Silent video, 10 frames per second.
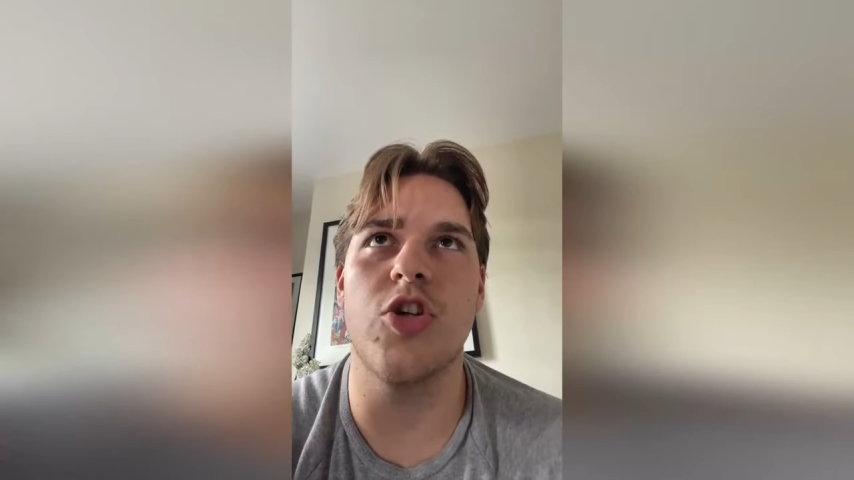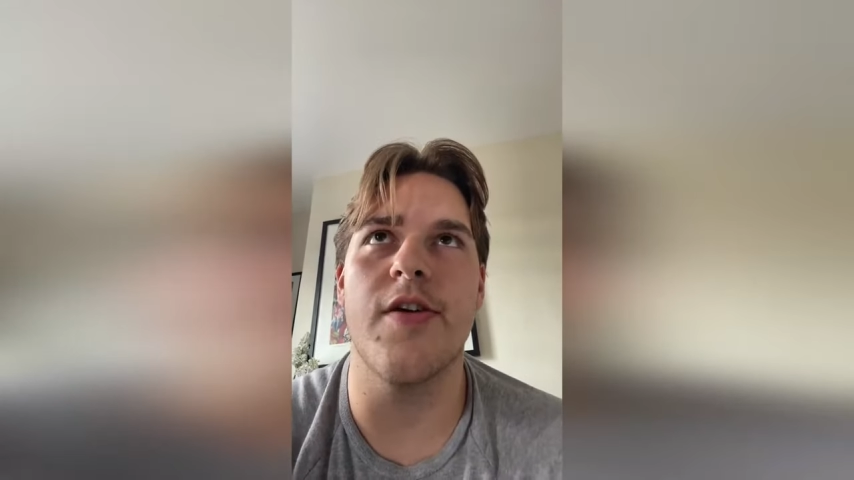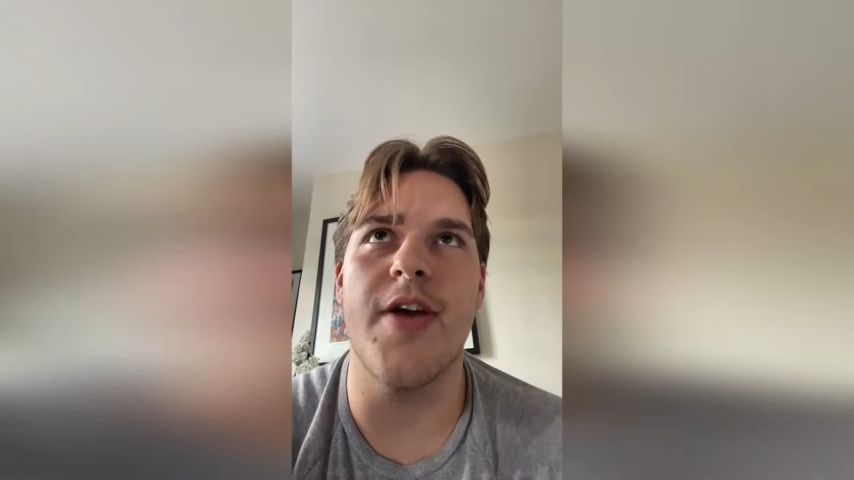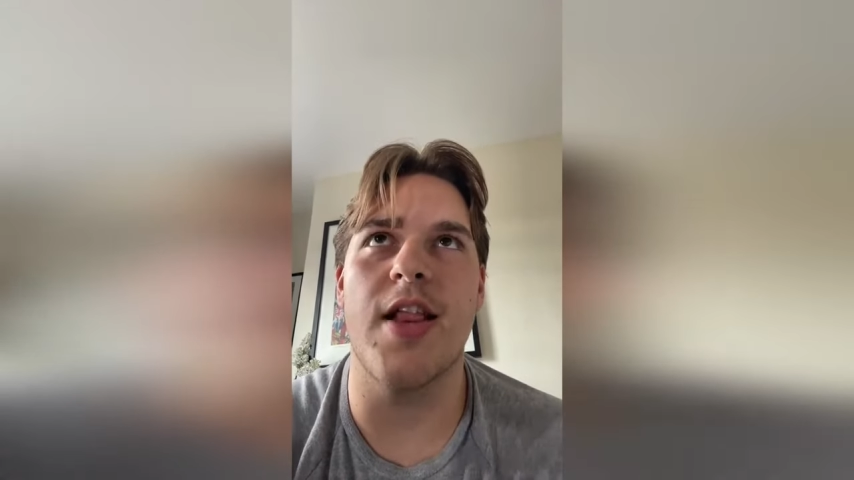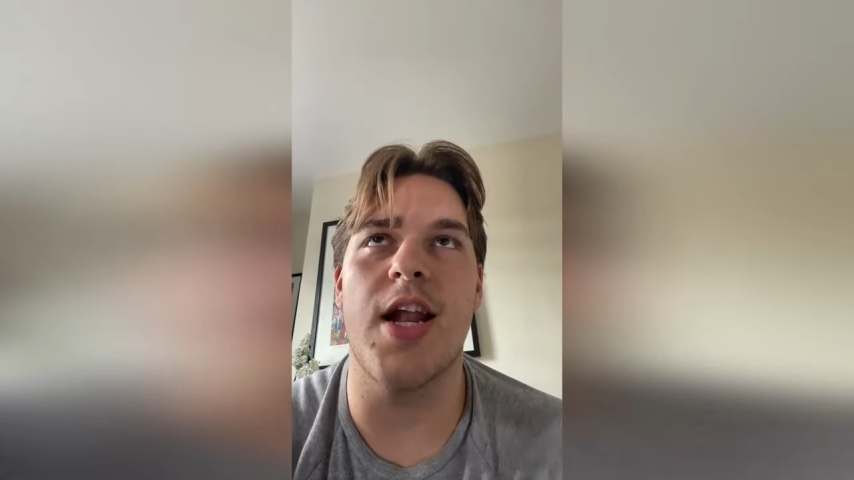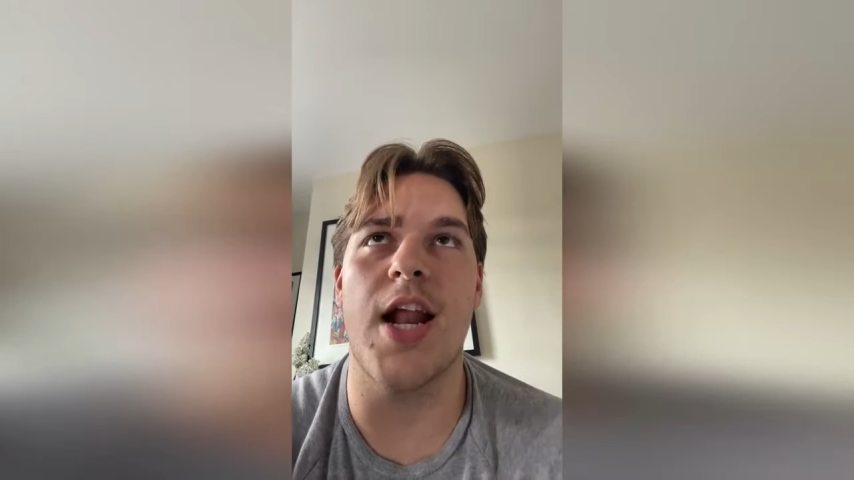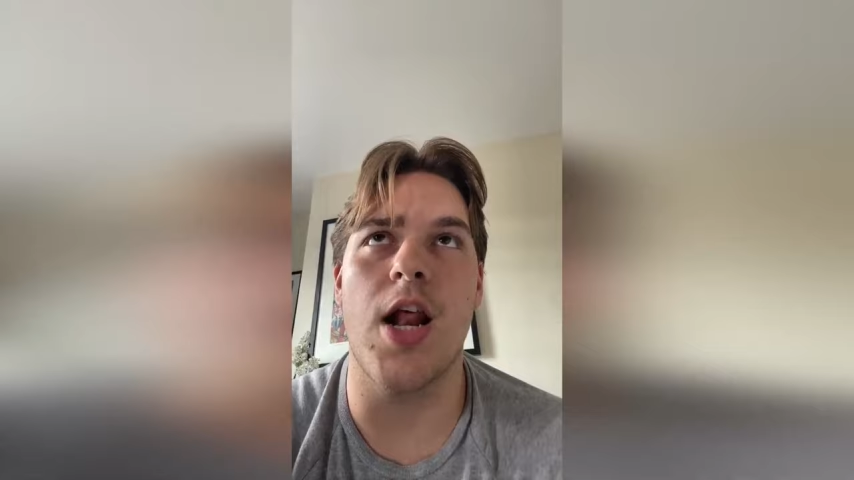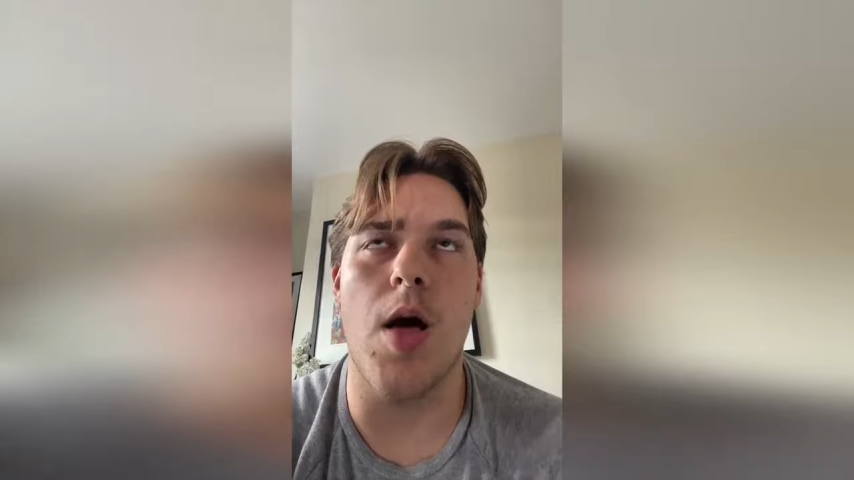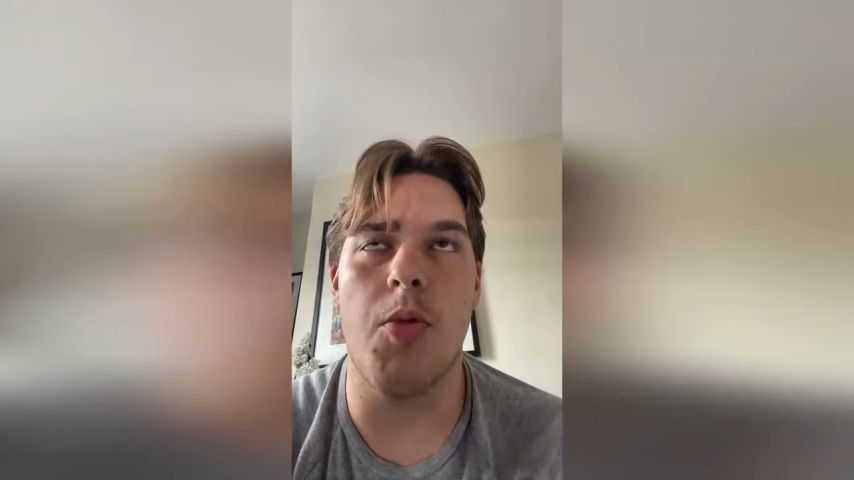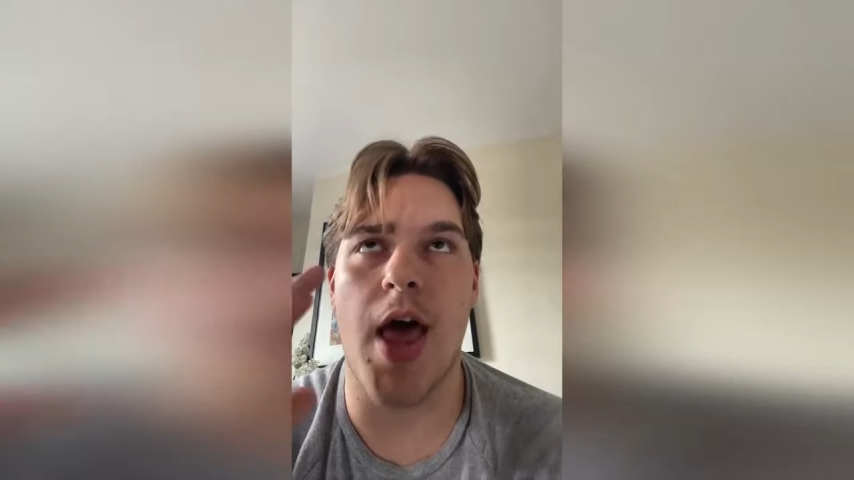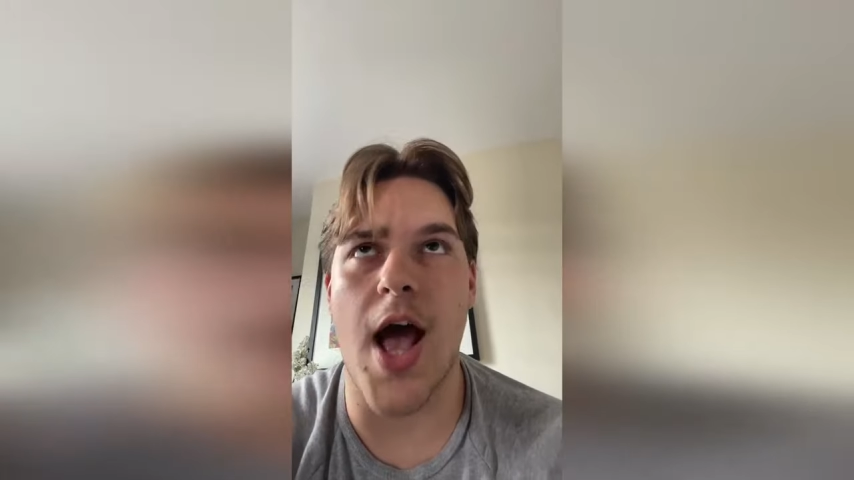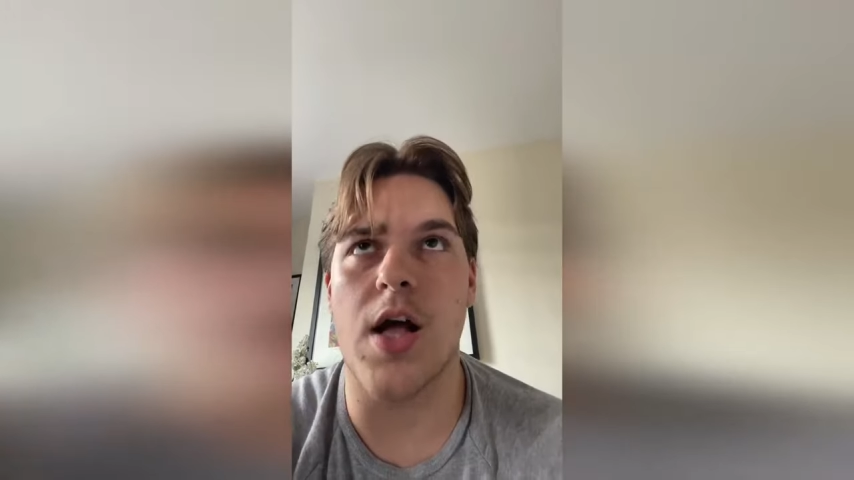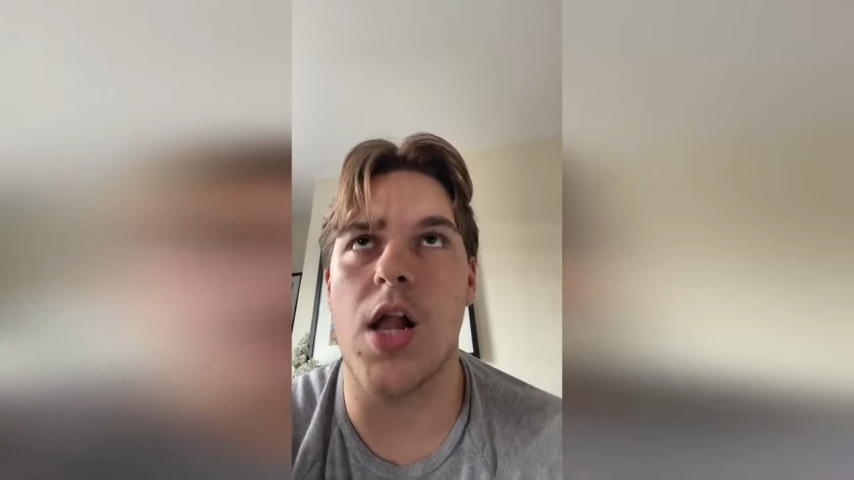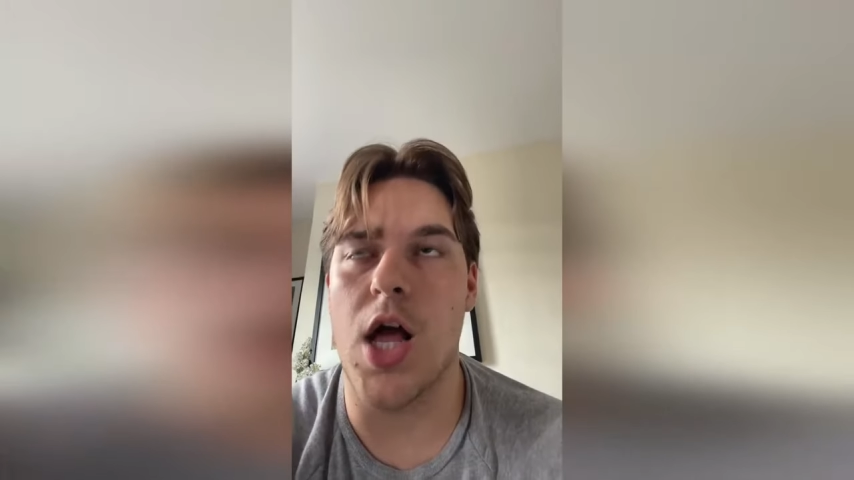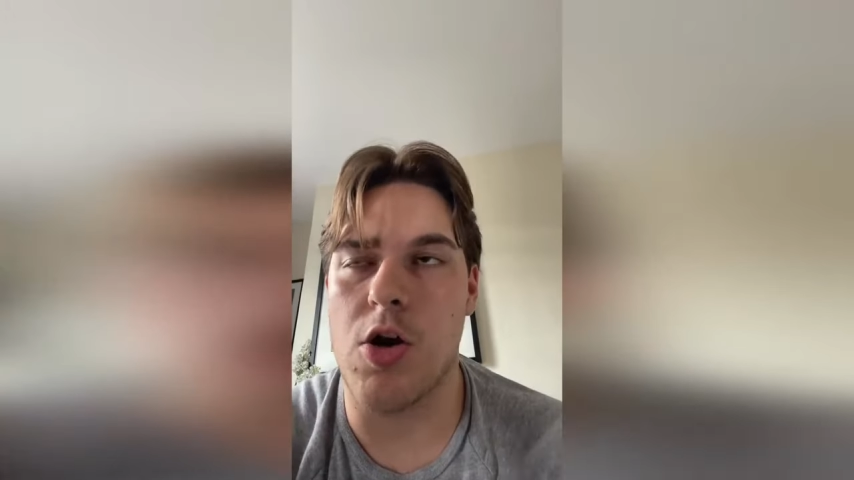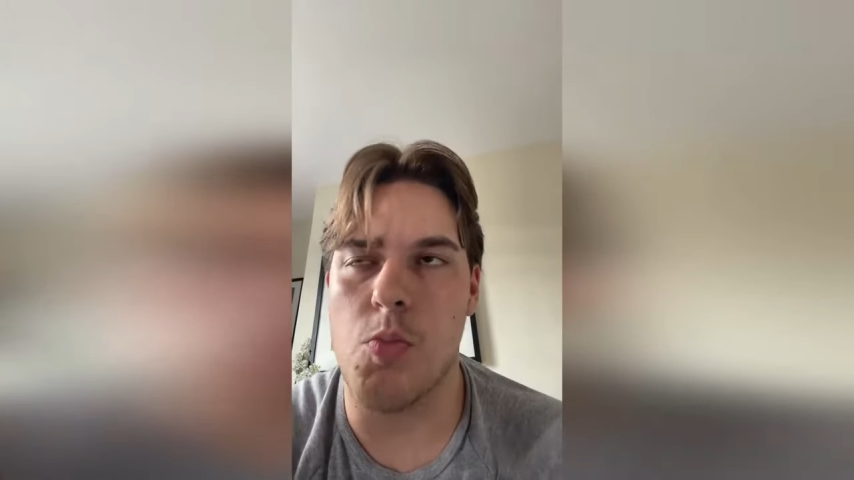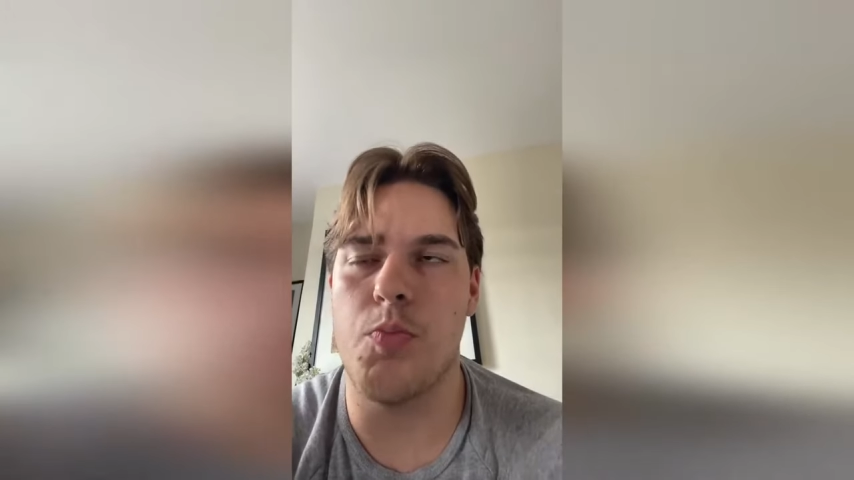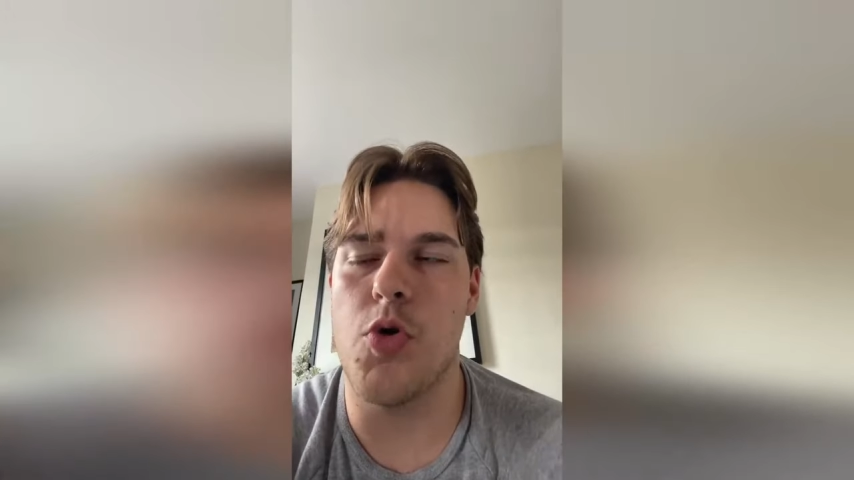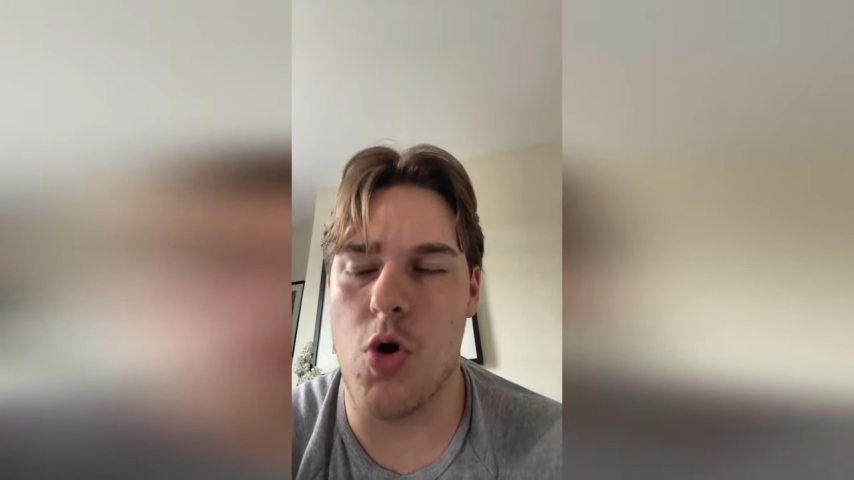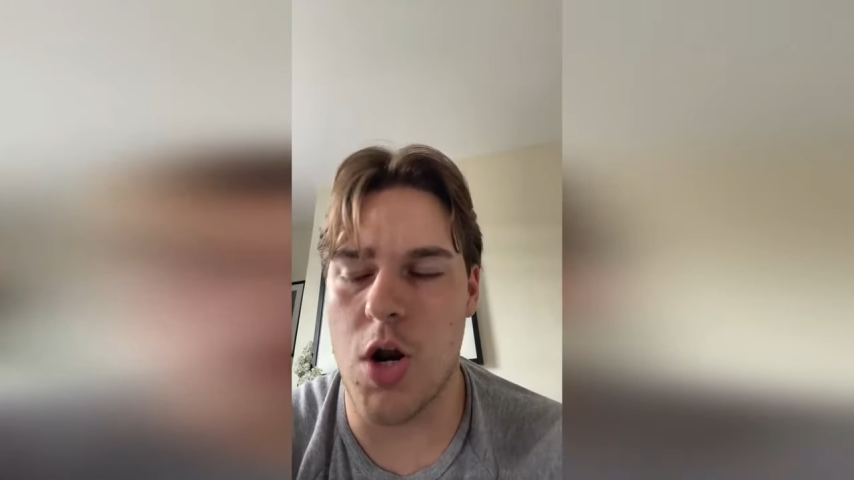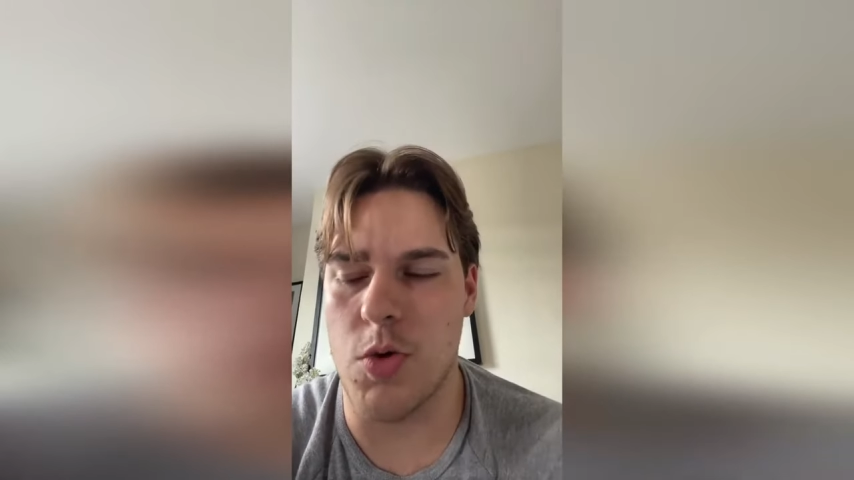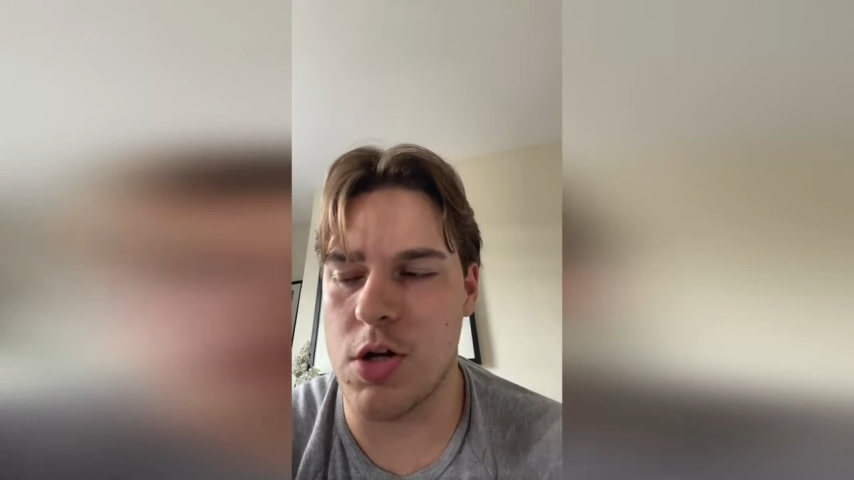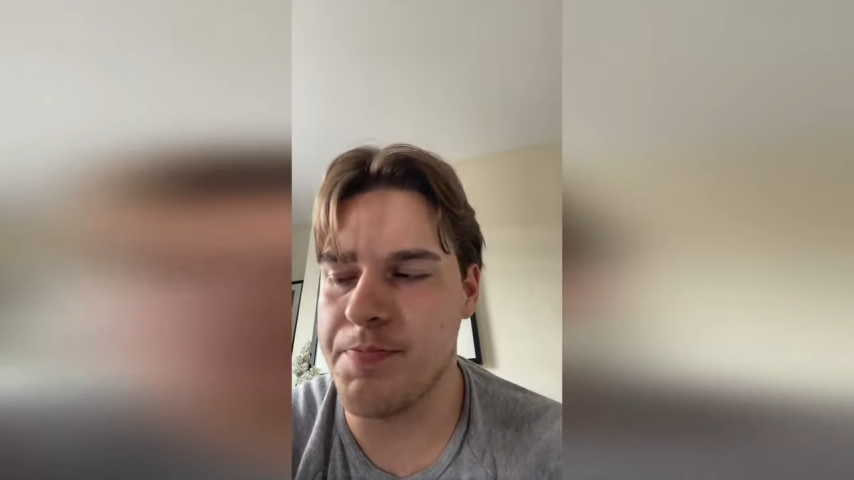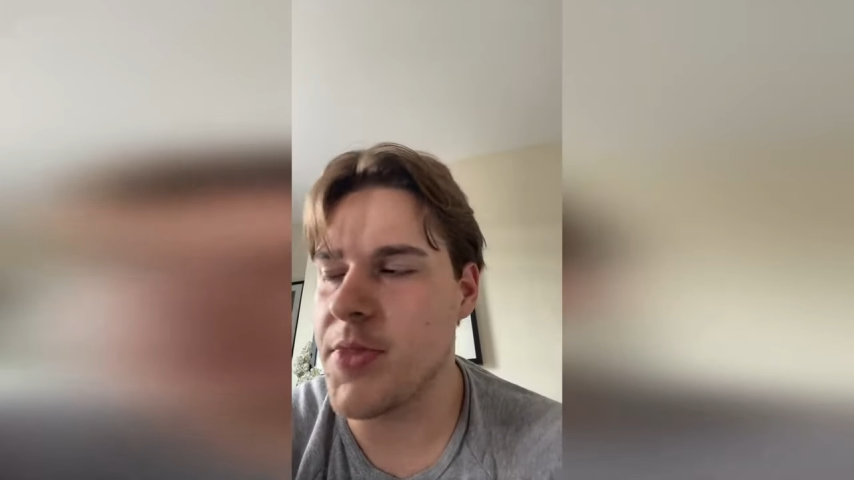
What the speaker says: of it and then ended up with a haircut like Paul Hollywood."